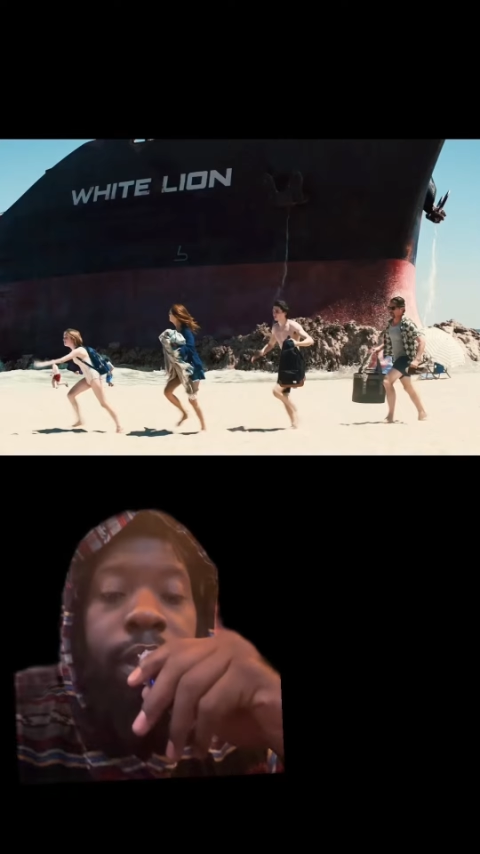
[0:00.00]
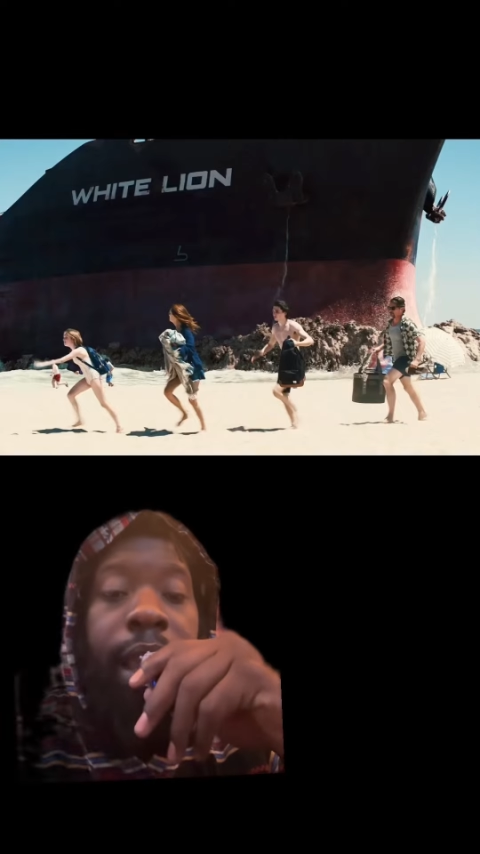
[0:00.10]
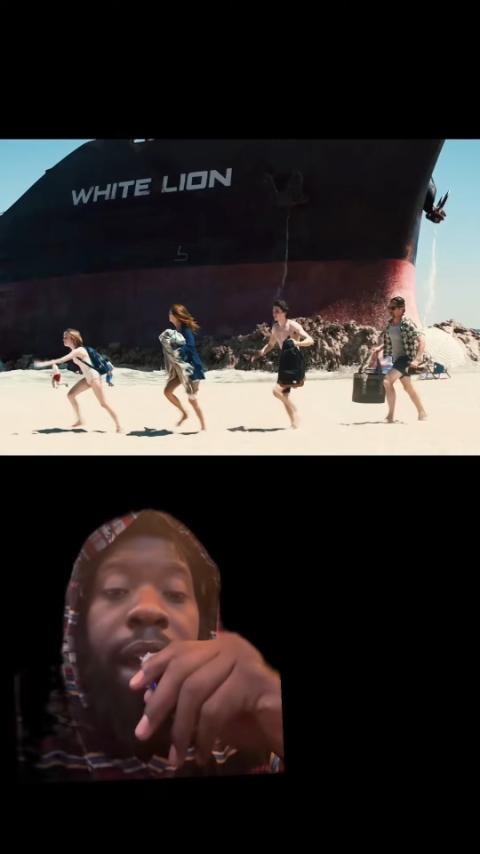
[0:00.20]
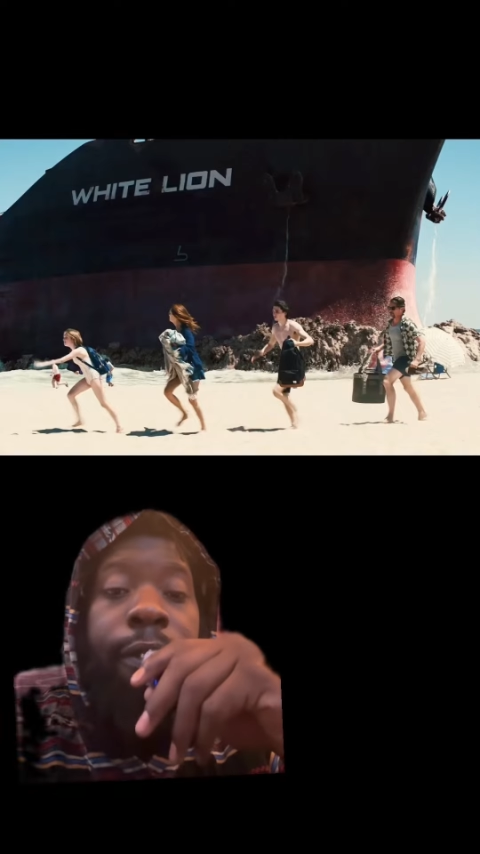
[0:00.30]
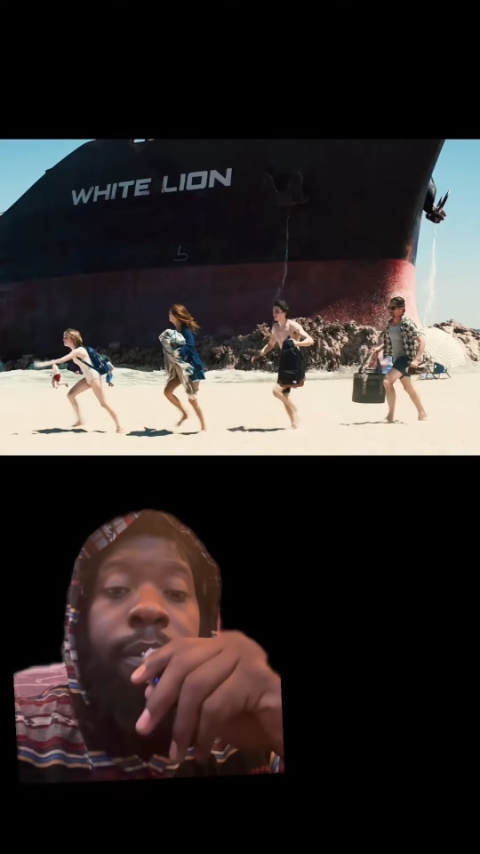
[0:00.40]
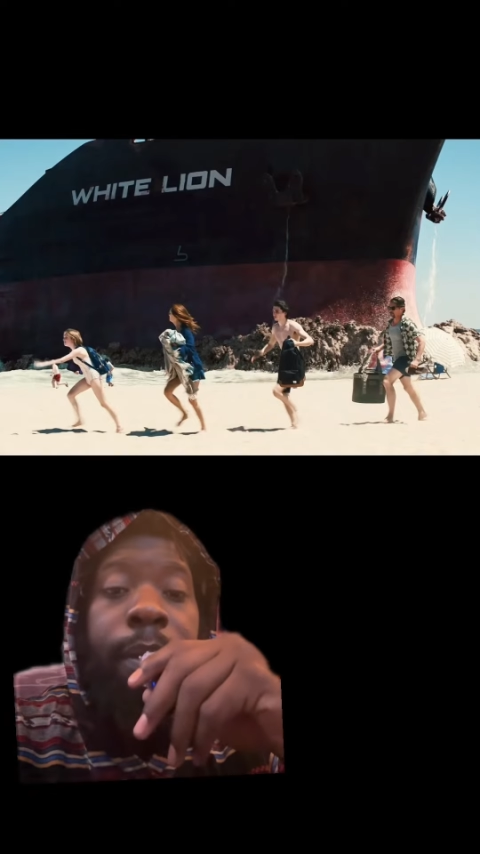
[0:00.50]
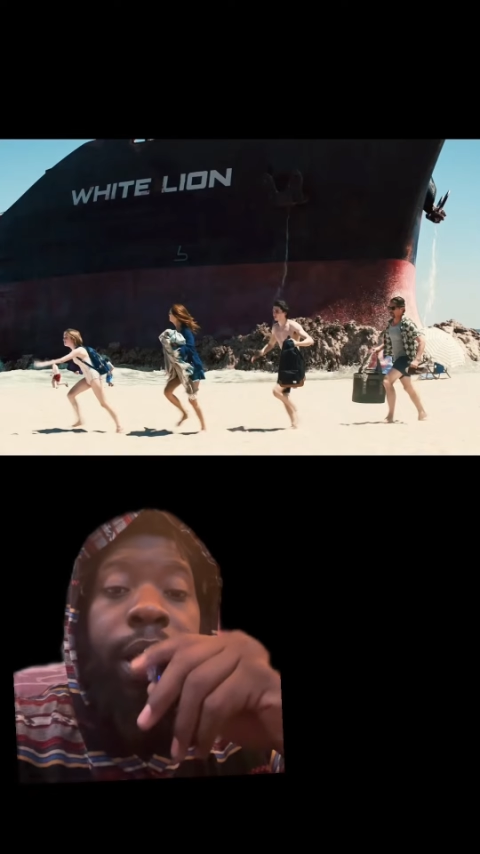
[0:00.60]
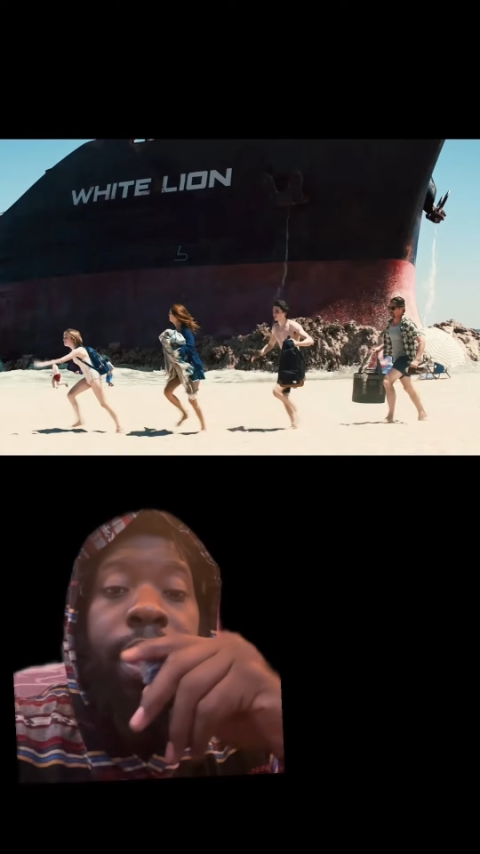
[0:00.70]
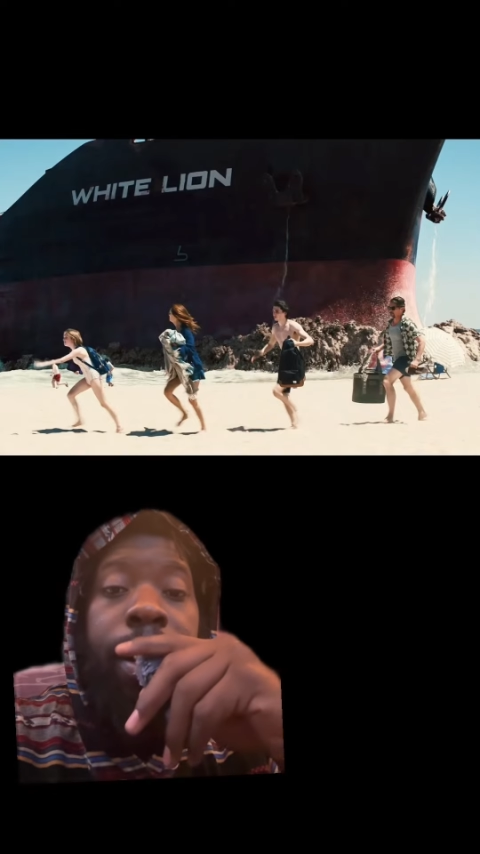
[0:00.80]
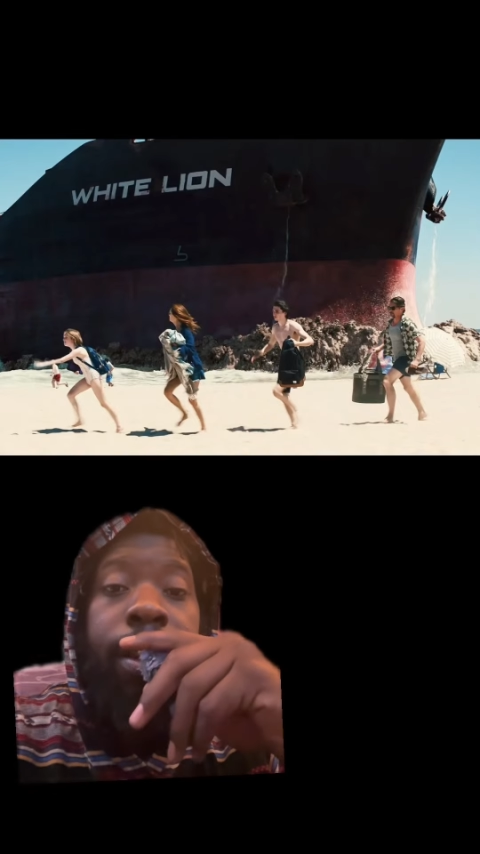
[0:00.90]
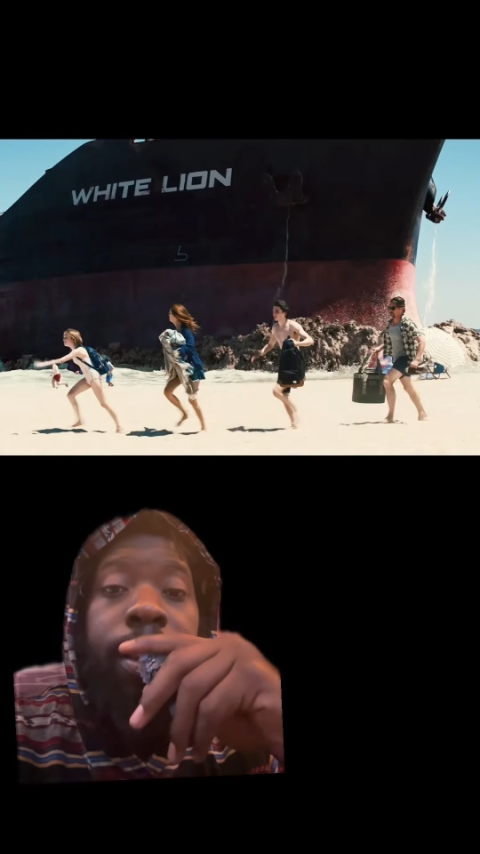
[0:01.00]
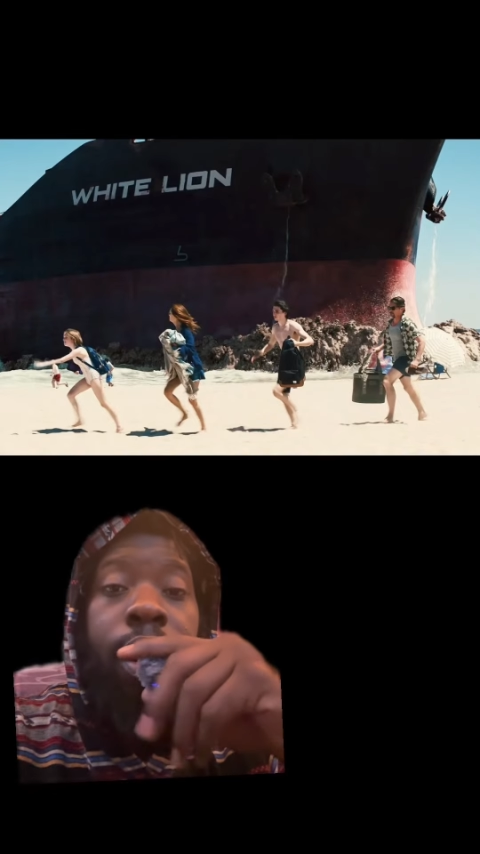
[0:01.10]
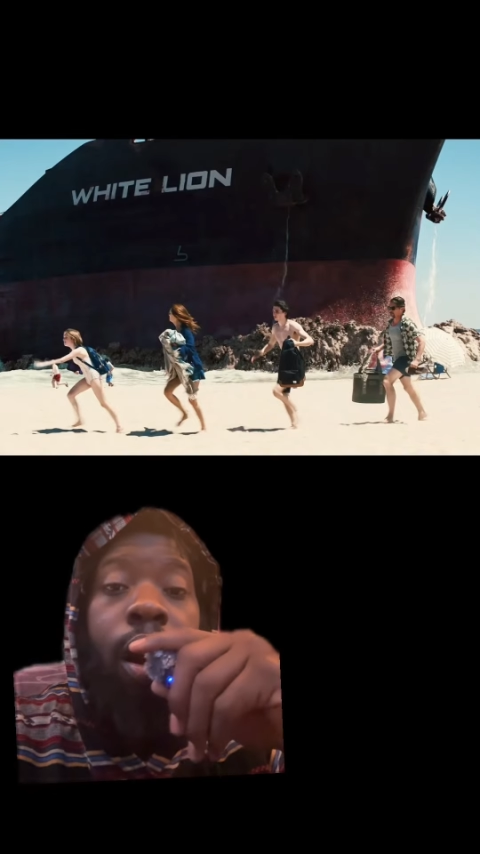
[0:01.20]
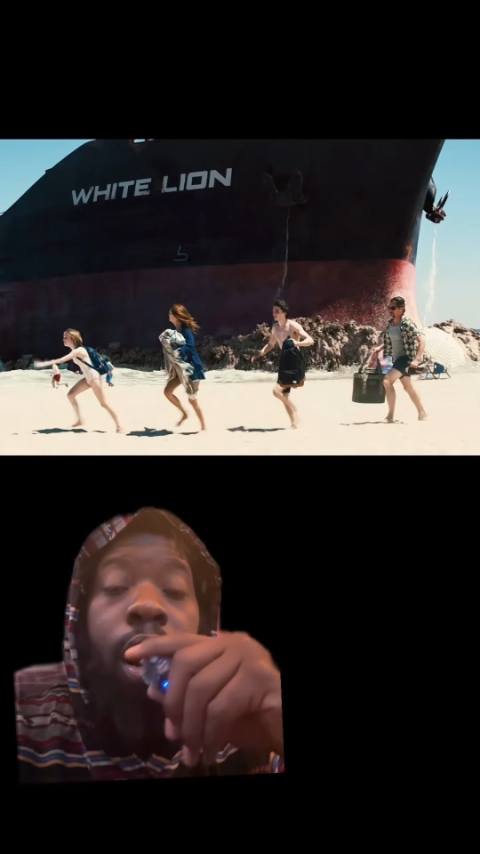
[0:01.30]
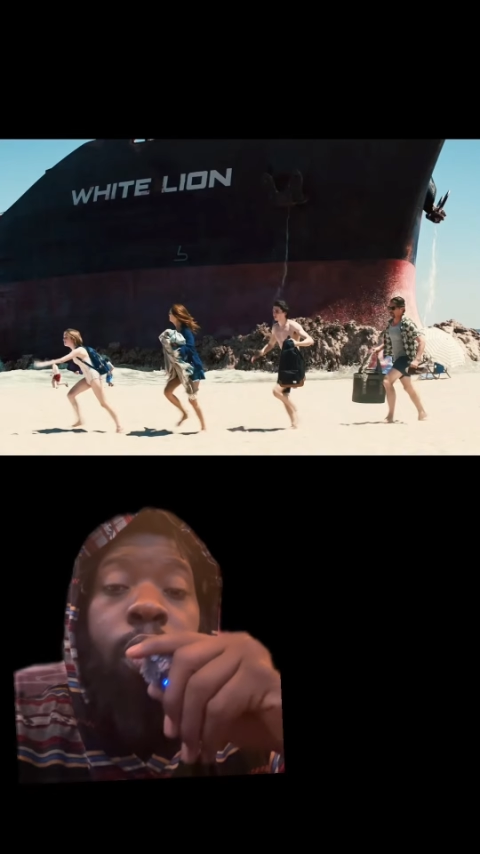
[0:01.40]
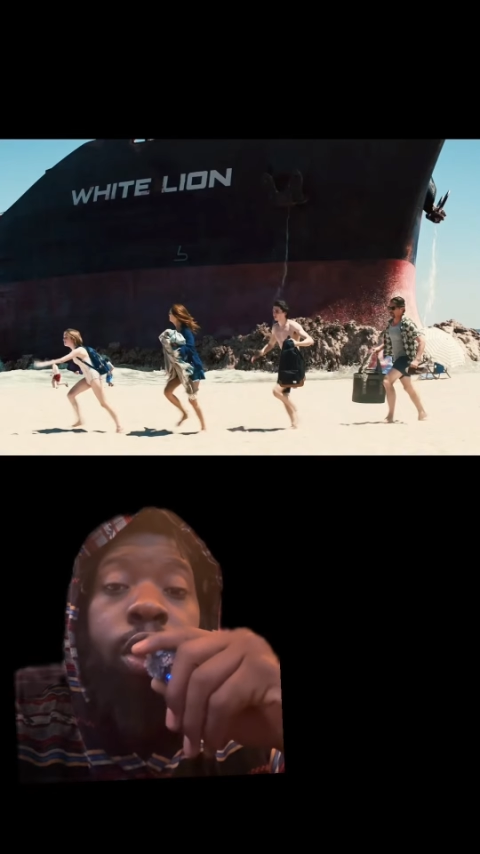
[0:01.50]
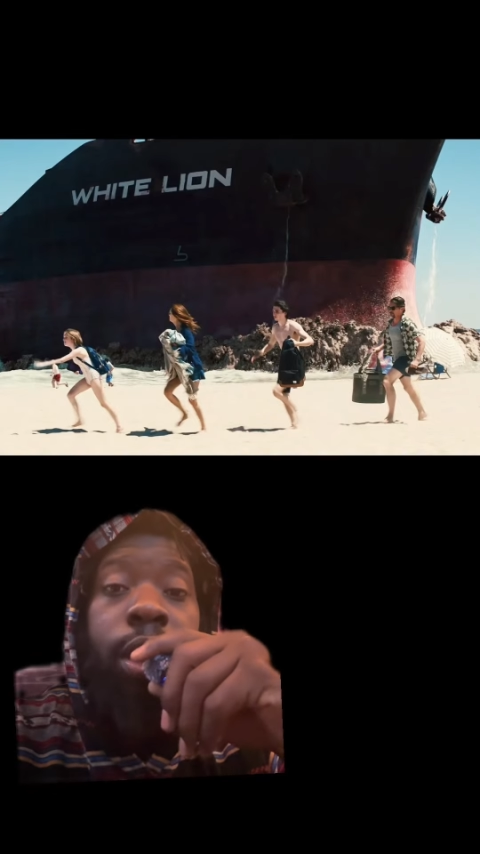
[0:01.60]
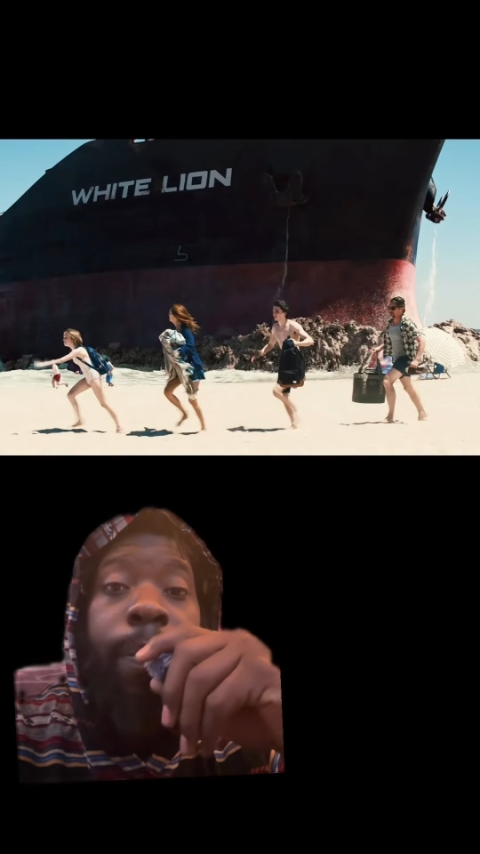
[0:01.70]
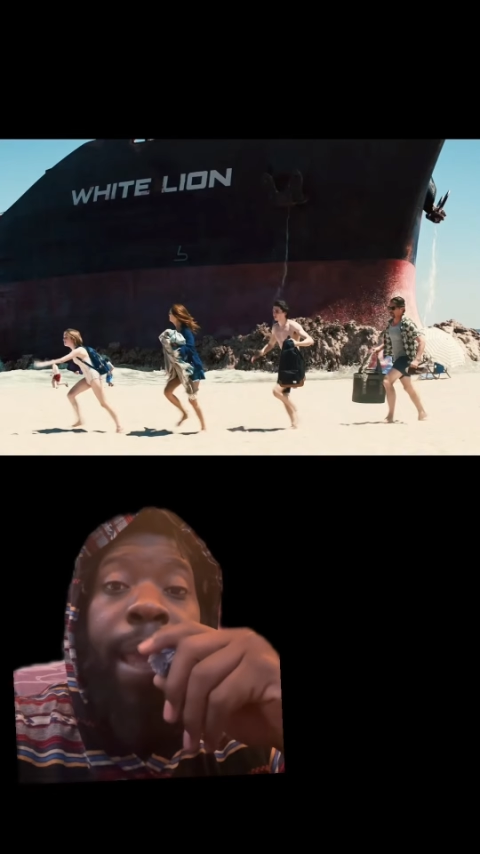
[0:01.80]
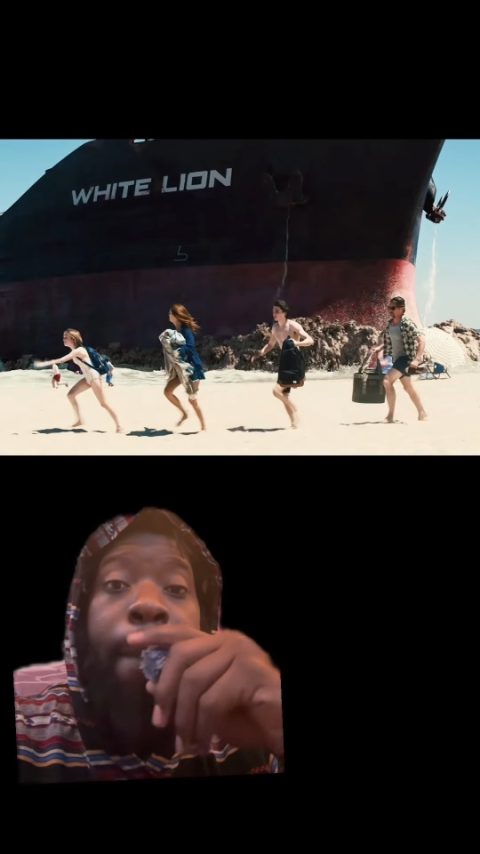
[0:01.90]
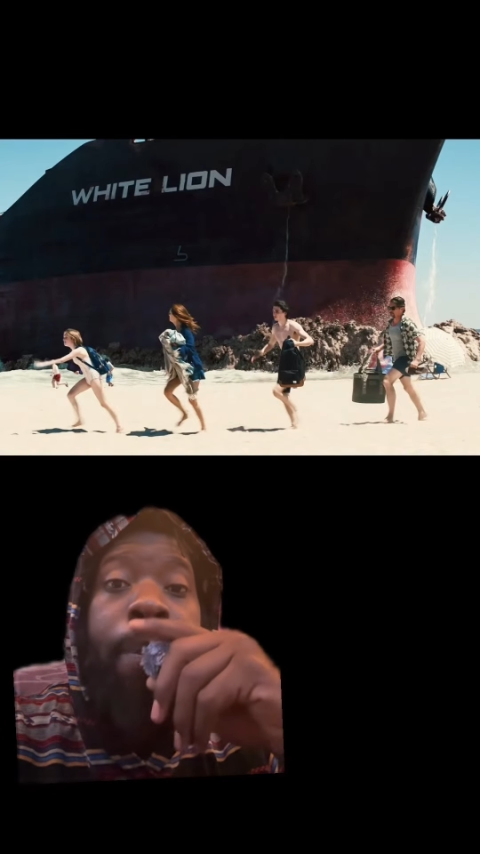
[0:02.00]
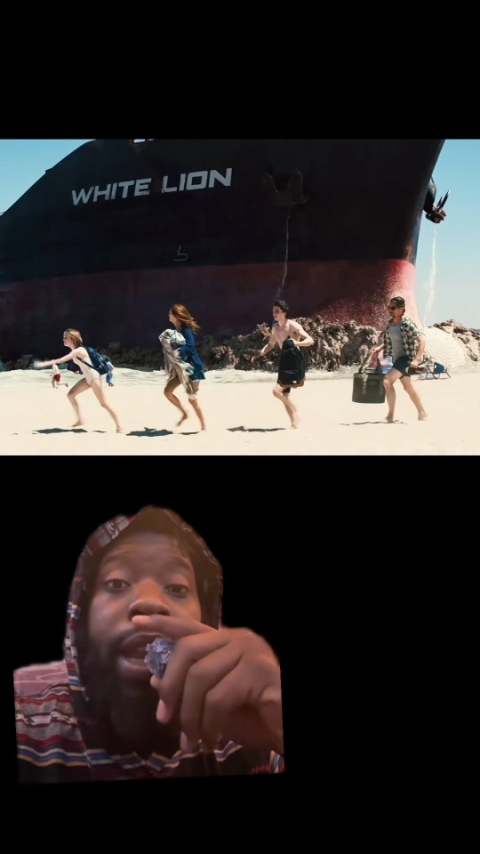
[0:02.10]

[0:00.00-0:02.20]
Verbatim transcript: Now, if you remember clearly, the cargo ship that